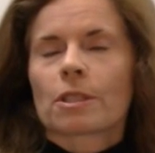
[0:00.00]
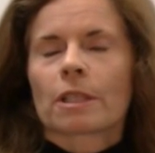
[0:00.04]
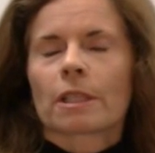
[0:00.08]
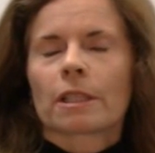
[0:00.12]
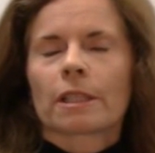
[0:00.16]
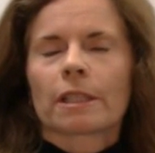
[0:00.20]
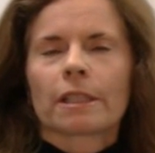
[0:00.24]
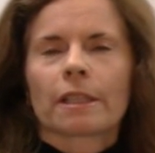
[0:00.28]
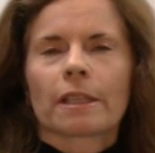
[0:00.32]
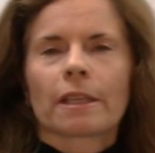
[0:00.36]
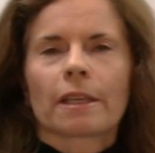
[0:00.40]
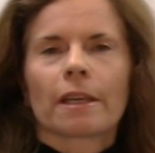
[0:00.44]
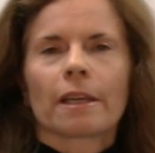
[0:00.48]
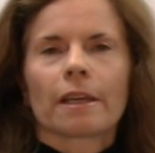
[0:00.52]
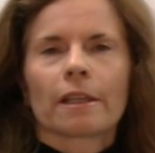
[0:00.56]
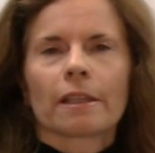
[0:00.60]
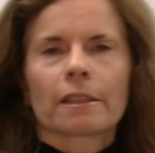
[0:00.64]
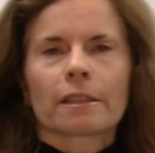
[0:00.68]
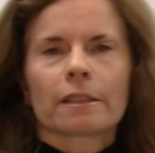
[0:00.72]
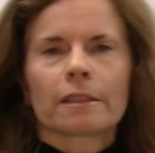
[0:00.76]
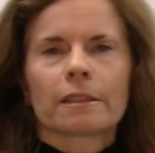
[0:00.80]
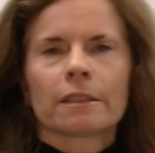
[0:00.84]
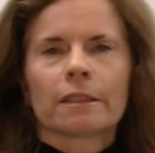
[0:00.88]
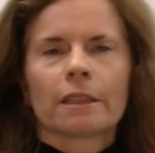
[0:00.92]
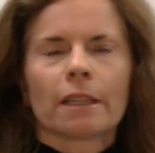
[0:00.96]
Helena
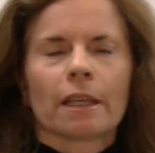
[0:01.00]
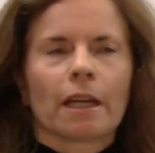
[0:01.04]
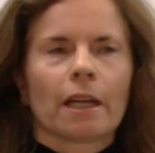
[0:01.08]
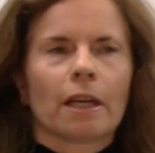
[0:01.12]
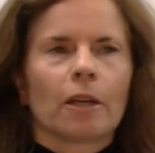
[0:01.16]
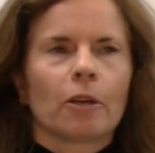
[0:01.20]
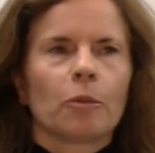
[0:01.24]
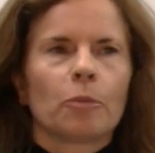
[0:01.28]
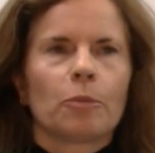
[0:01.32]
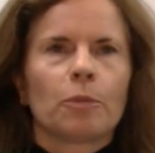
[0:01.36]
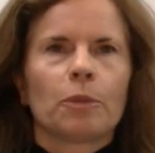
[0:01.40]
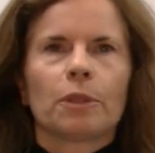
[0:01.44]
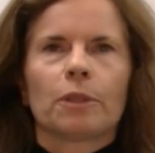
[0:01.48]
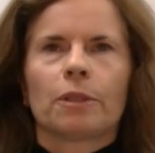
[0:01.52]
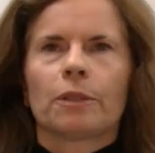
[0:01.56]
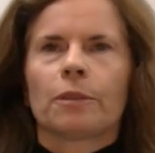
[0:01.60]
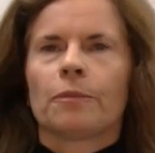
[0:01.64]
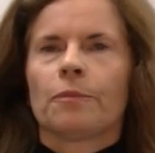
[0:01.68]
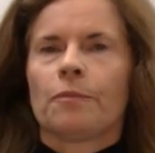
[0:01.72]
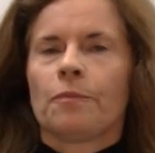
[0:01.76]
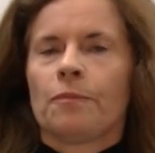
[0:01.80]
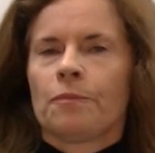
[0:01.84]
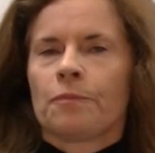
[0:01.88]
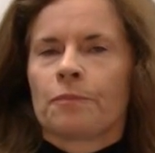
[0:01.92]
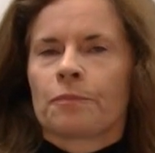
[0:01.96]
Gallagher. I'll be
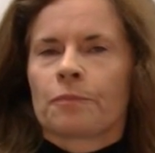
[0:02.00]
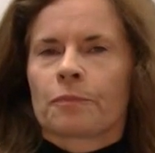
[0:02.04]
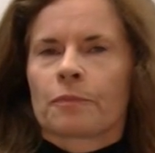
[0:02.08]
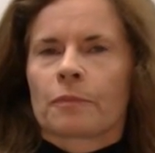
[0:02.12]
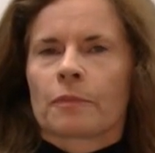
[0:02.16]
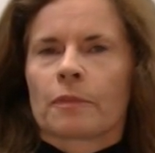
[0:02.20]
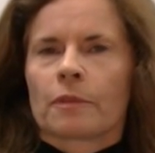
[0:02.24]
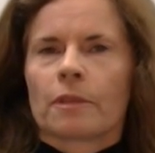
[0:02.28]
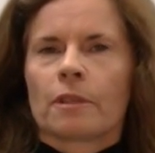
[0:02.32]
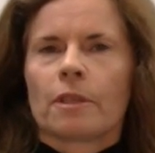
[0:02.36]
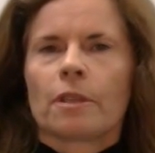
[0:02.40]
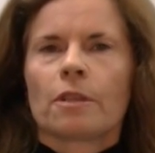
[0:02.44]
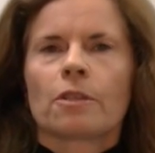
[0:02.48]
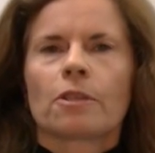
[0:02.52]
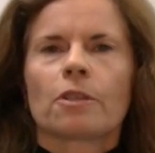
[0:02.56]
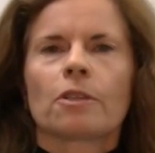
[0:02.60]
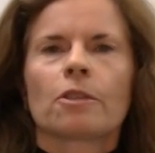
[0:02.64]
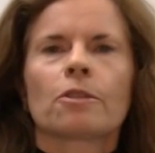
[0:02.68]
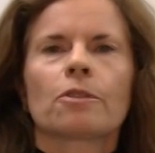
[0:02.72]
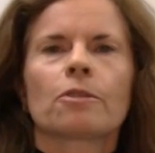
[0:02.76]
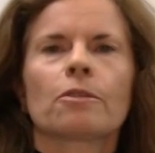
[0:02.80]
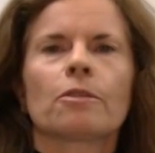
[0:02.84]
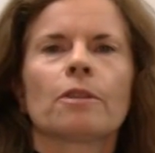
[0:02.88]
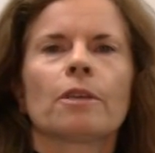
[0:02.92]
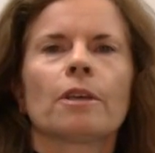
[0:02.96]
teaching
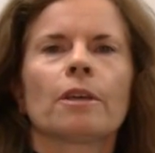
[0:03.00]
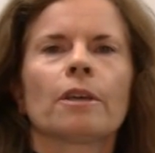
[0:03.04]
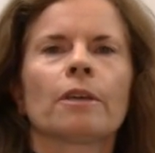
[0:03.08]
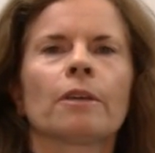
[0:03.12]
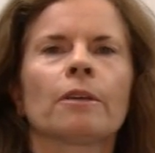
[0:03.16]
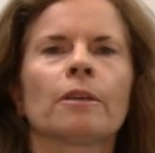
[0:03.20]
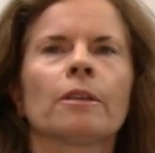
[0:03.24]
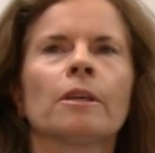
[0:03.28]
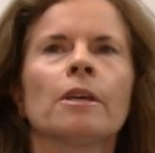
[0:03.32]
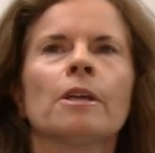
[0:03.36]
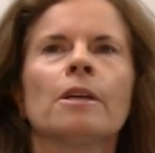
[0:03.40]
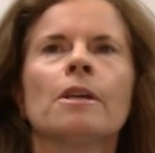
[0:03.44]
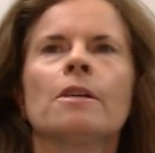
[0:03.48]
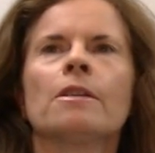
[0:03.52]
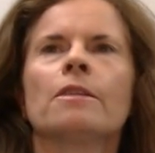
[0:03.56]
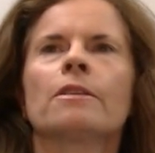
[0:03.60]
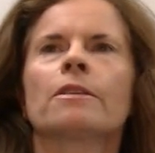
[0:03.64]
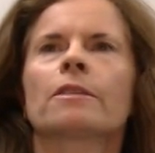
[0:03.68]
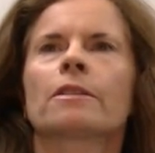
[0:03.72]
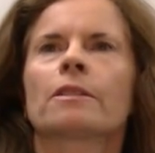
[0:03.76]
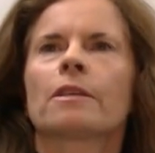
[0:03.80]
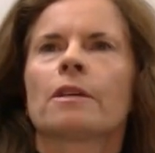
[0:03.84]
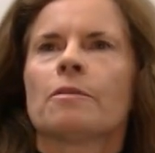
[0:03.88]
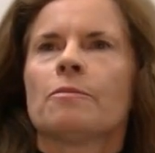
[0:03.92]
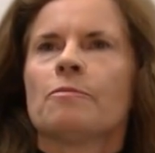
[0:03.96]
today
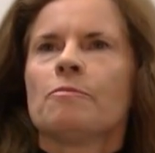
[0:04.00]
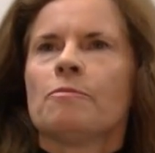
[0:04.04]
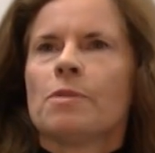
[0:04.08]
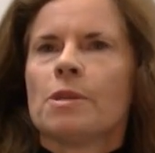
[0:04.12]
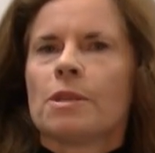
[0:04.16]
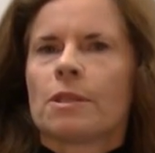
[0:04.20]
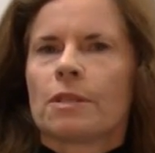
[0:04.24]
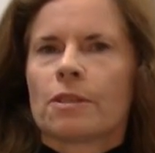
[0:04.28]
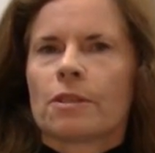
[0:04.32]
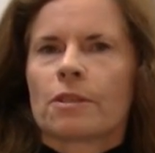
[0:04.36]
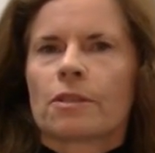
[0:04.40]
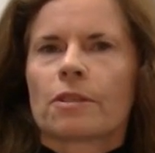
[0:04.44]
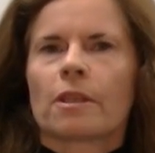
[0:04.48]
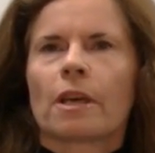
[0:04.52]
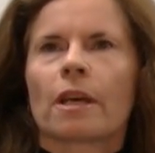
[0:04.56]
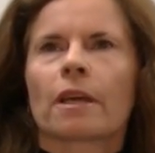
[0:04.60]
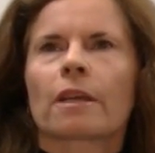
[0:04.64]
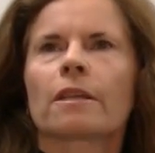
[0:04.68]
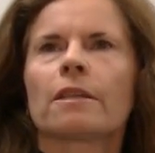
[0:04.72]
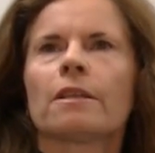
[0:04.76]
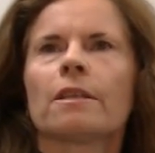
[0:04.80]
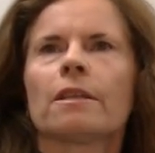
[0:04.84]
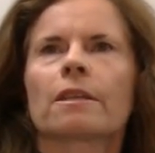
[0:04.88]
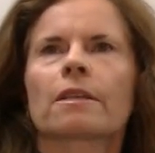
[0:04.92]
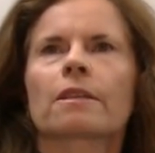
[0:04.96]
some business
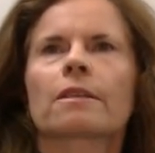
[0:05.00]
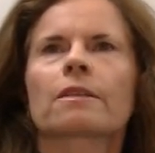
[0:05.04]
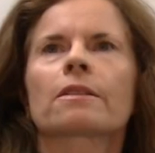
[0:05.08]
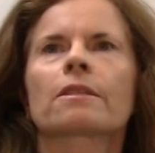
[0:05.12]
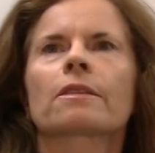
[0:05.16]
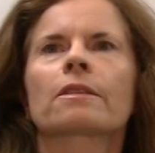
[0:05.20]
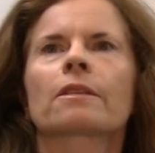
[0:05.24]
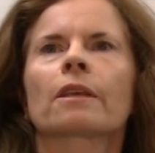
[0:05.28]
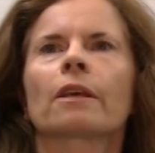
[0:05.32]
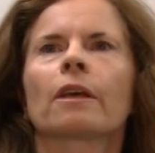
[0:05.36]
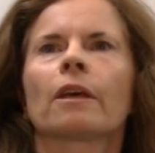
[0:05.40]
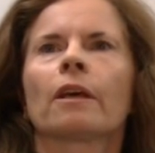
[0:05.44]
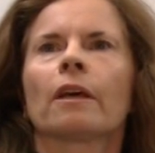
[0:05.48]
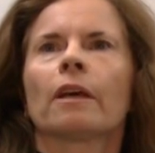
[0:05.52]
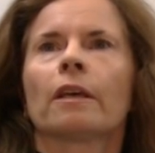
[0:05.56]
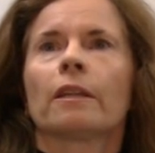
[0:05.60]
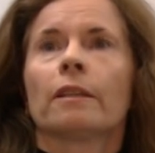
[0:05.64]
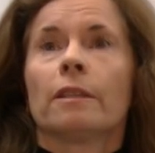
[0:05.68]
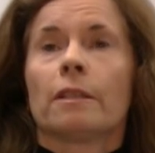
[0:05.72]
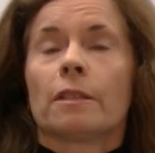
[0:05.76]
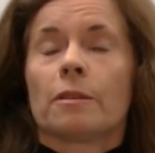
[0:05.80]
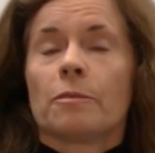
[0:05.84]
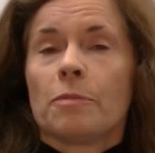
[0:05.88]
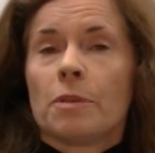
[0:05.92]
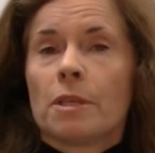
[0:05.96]
techniques
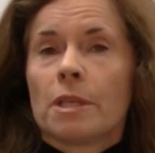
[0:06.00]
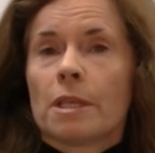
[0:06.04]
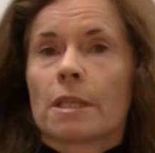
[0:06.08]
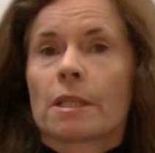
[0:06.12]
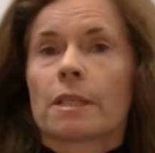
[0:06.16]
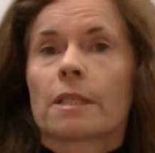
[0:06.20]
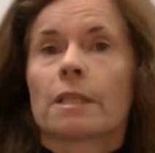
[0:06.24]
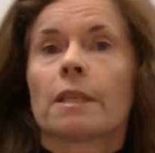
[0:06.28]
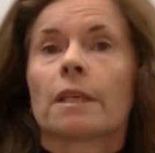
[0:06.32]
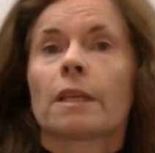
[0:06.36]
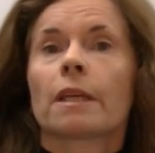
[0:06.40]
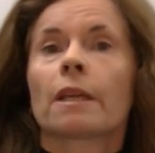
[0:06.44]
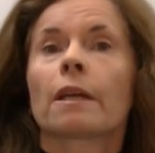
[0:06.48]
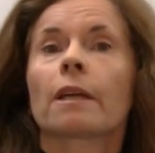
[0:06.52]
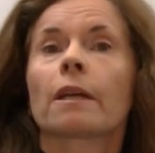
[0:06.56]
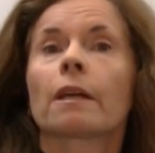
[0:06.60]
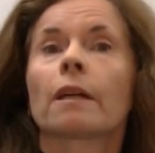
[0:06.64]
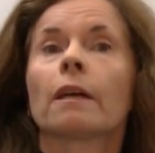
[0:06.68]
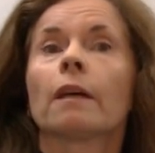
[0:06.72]
that BES Inc